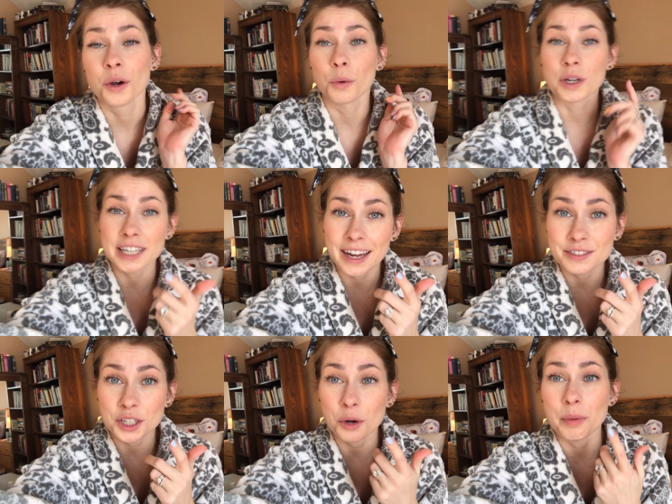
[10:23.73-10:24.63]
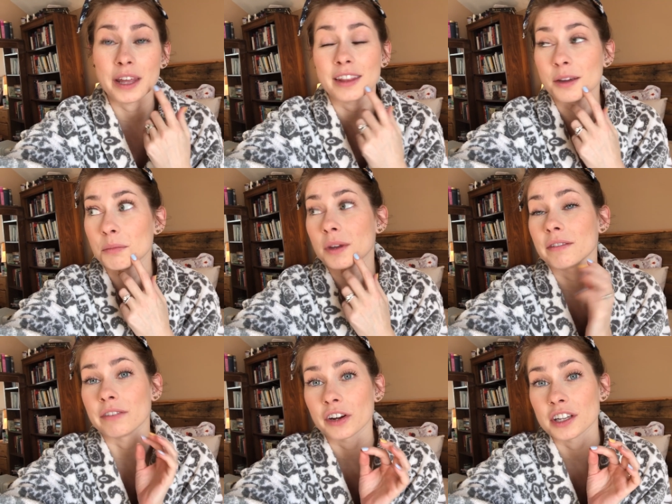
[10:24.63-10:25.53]
which I have to go bathe him
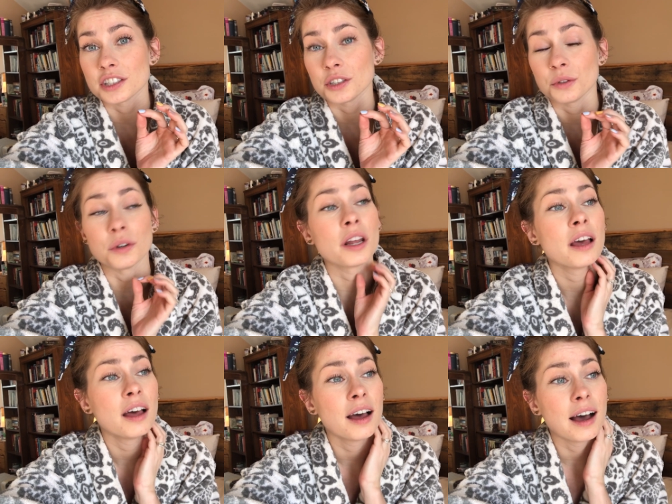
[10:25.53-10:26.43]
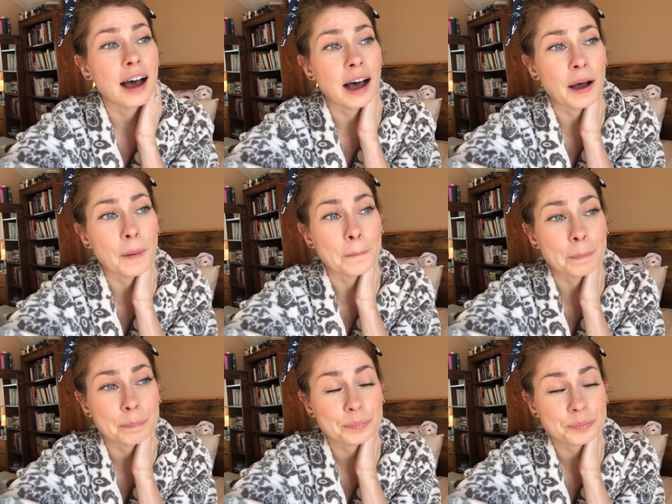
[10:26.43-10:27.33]
very soon. Um,